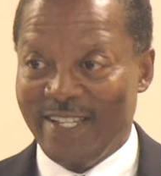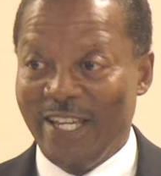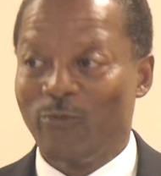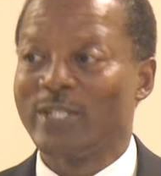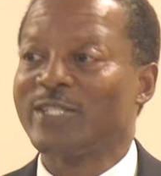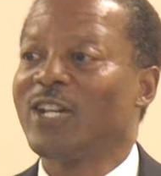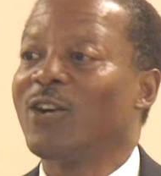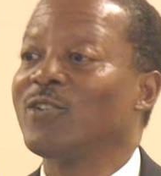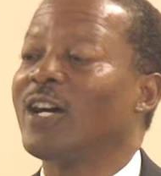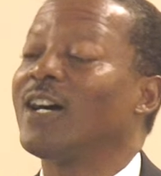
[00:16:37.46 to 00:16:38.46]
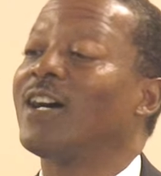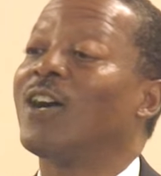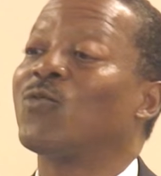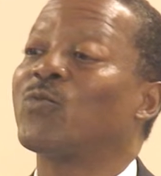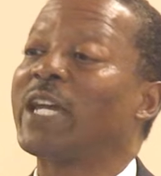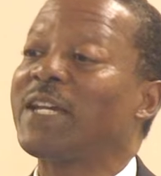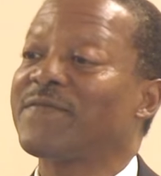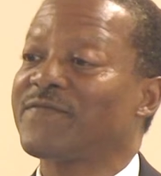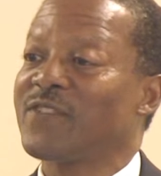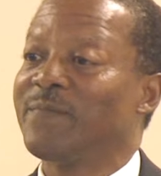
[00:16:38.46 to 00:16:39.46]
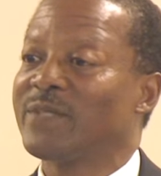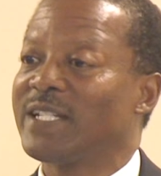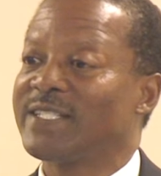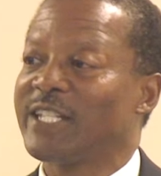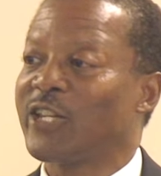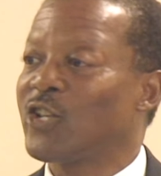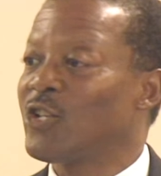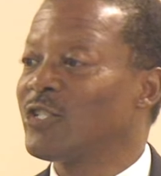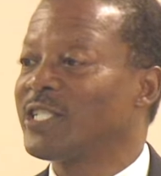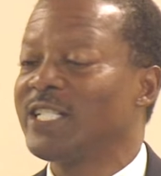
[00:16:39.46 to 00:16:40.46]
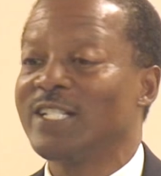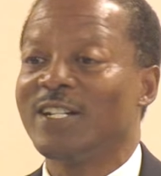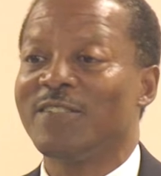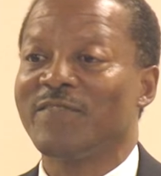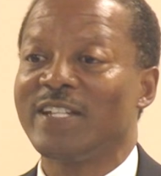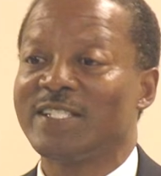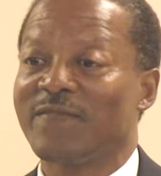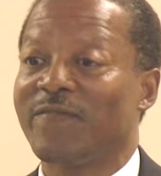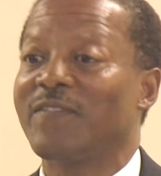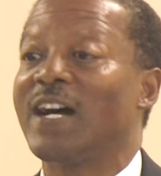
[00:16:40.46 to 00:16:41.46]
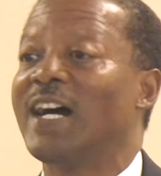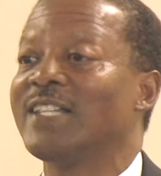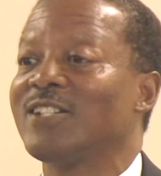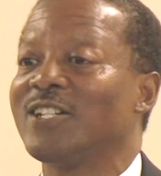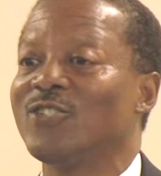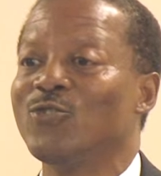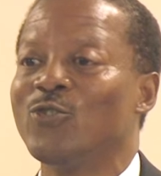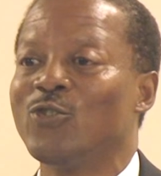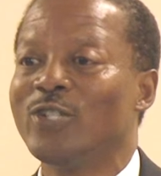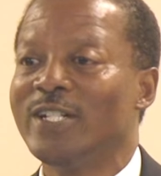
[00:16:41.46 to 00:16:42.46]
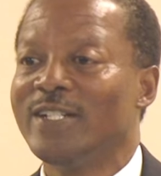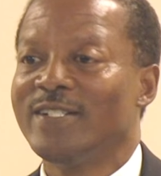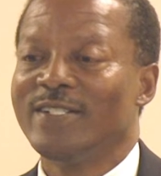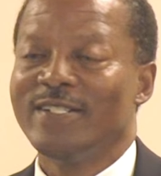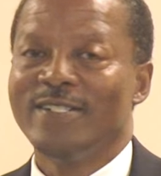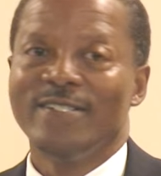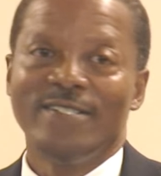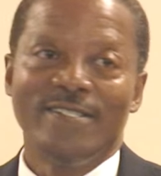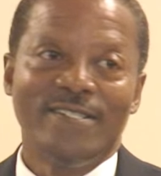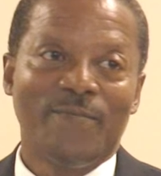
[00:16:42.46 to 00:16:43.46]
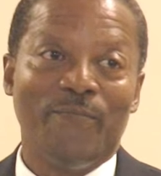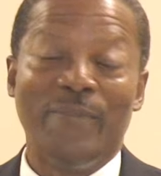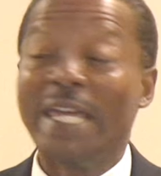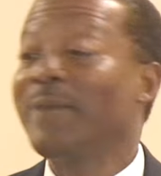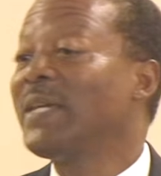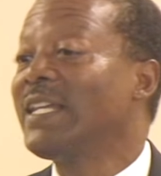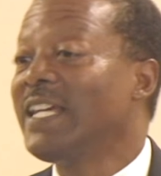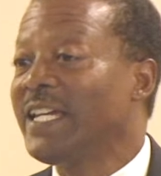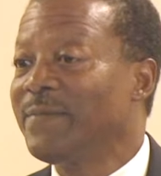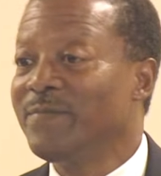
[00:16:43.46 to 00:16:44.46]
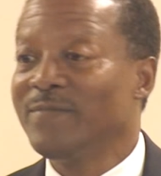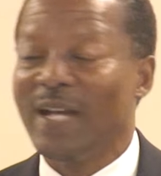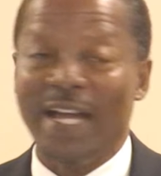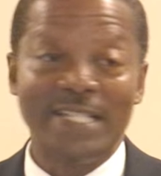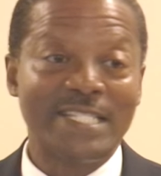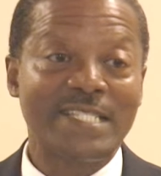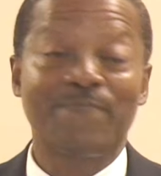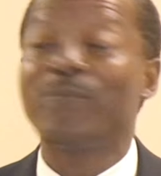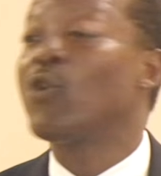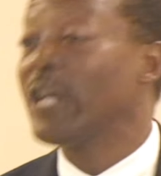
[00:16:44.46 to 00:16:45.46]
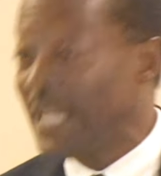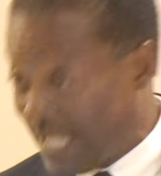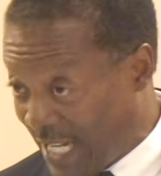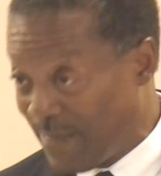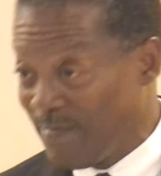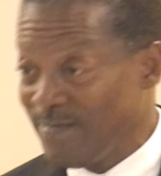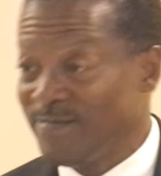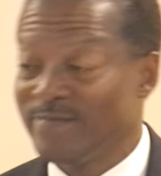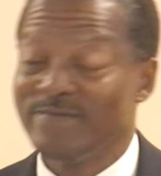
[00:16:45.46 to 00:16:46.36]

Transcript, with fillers: He was now away from the security of his father who babied him and spoiled him.